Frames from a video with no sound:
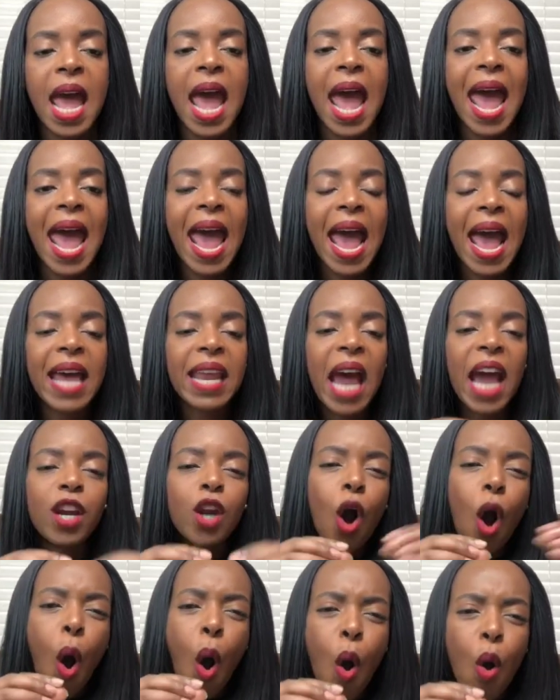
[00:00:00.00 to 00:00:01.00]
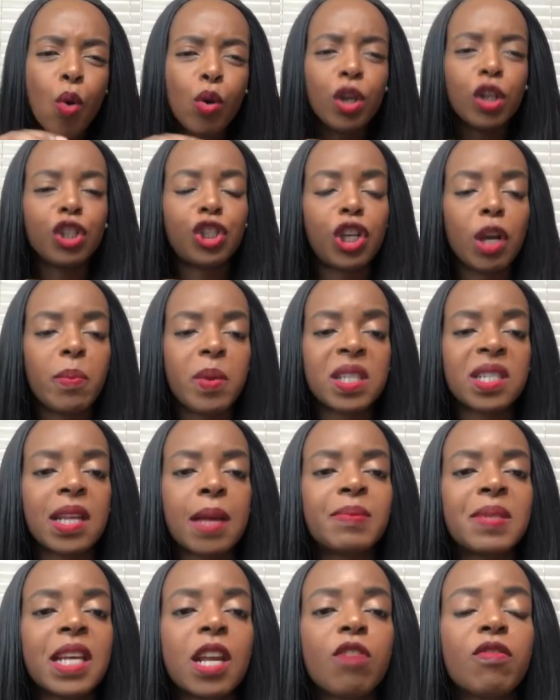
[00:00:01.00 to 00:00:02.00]
And I know ownership is a
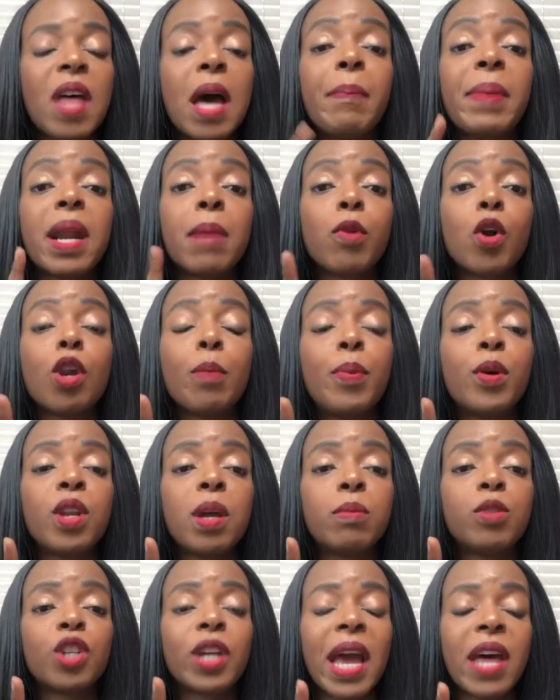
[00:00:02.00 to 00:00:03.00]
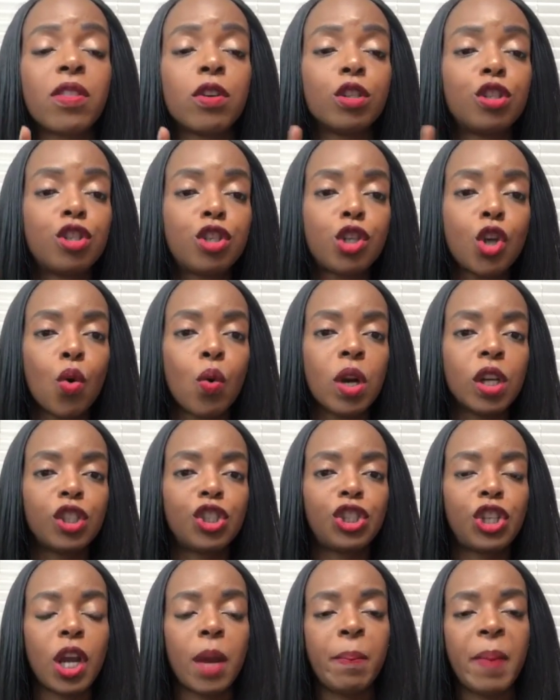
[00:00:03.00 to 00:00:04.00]
subset of that, but I'm going to put them together.
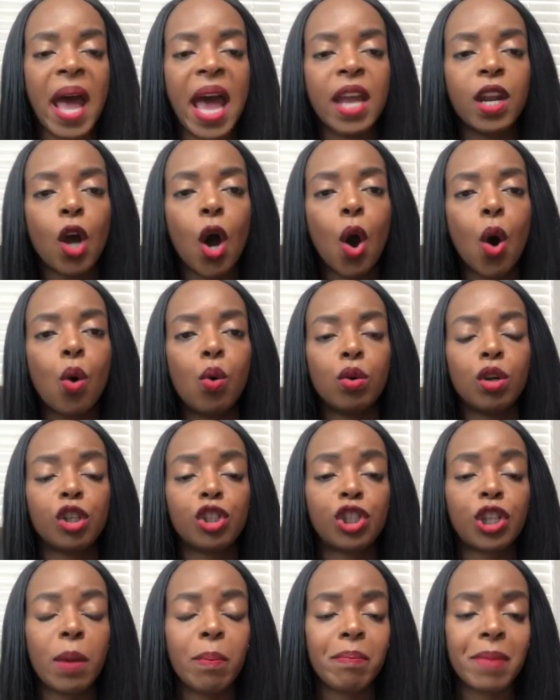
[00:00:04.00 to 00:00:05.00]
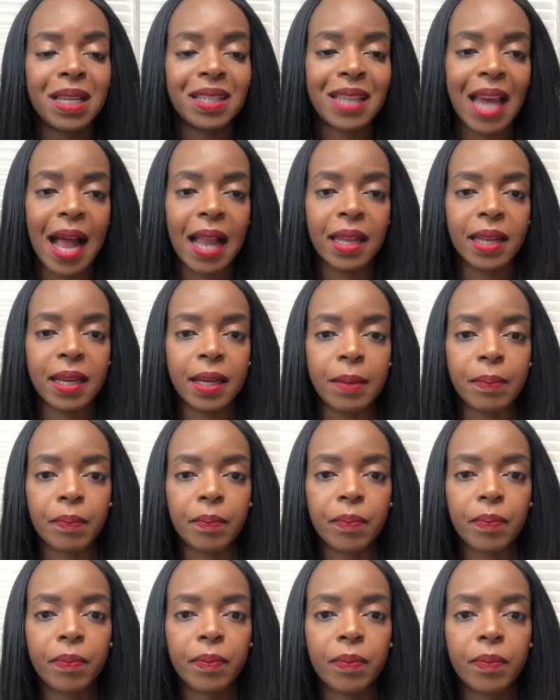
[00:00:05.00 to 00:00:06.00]
Stewardship and ownership mentality.
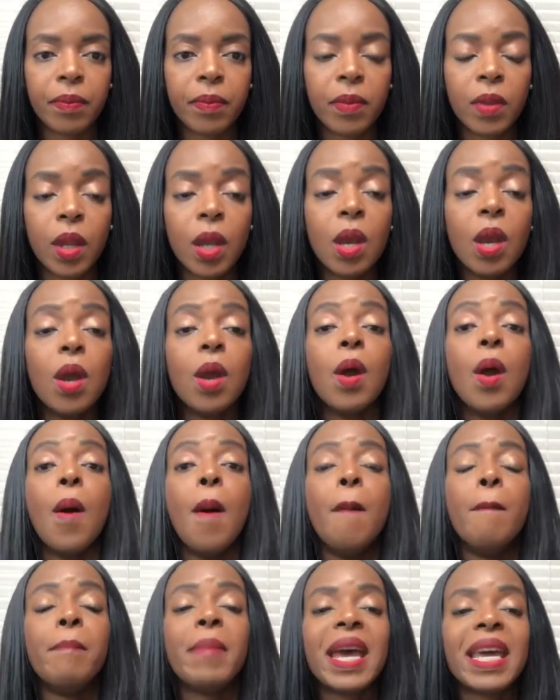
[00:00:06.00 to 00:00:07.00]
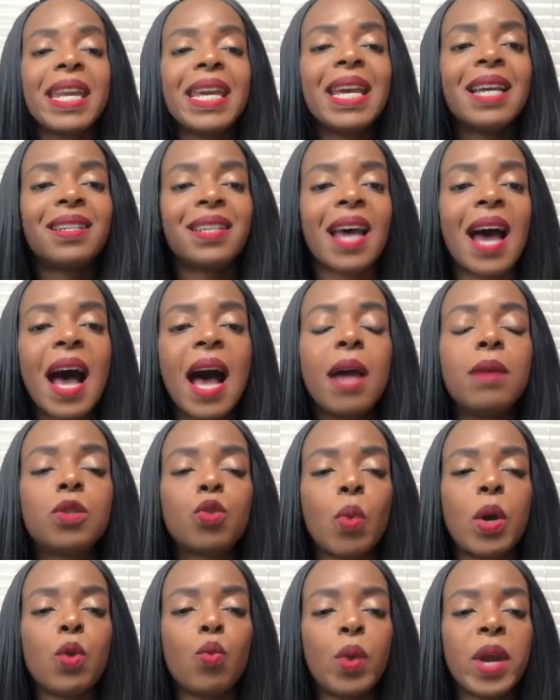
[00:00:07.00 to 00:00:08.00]
Many a times
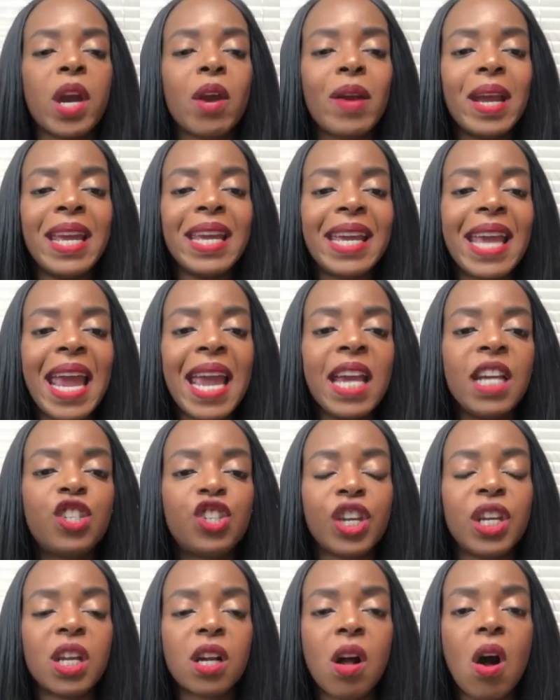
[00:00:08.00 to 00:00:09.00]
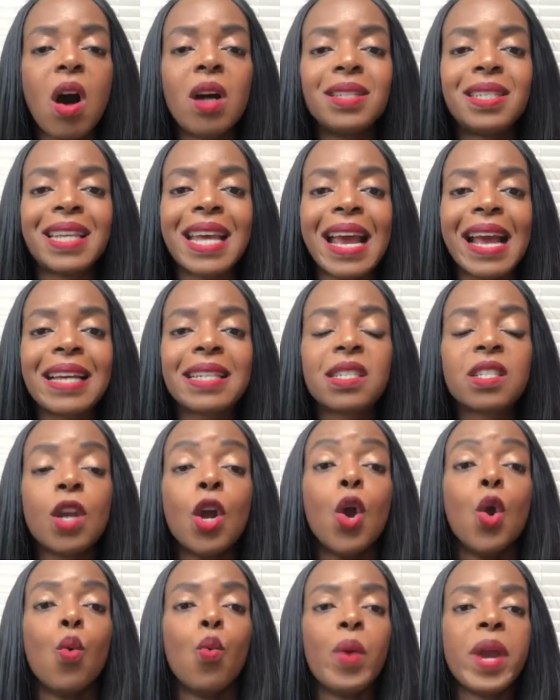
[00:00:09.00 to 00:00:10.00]
when we're engaged in a context,
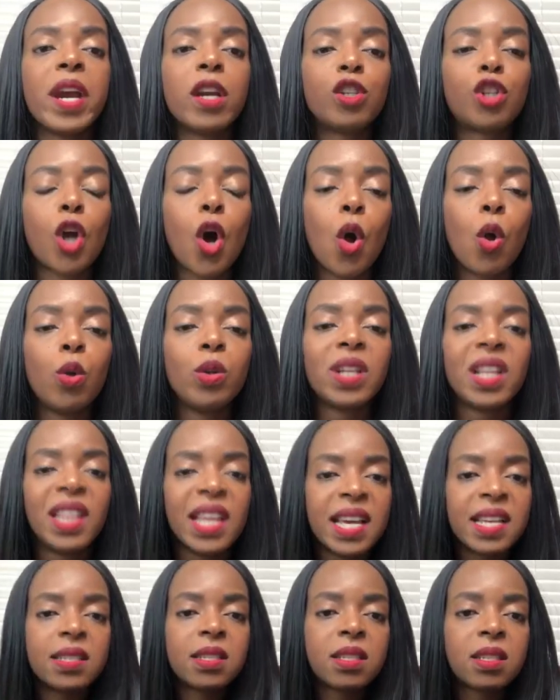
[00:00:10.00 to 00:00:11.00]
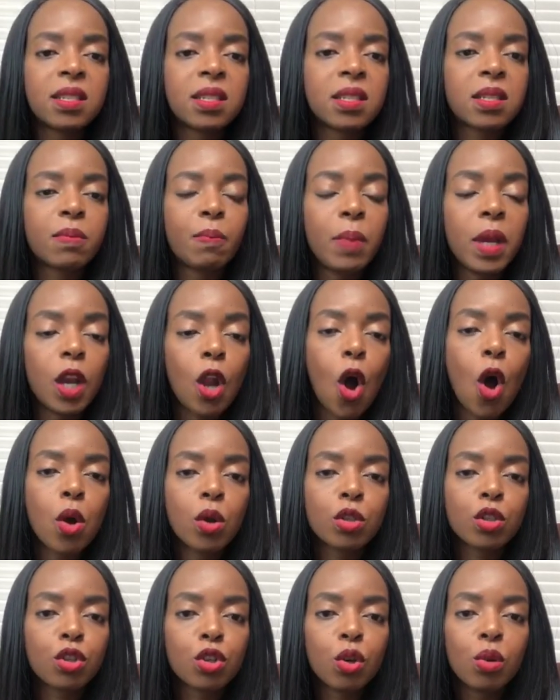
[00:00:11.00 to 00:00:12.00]
we are told this
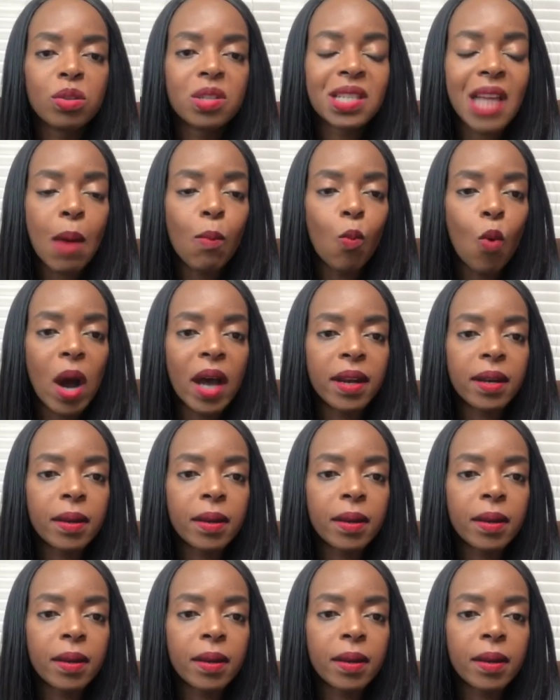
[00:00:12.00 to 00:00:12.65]
belongs to someone.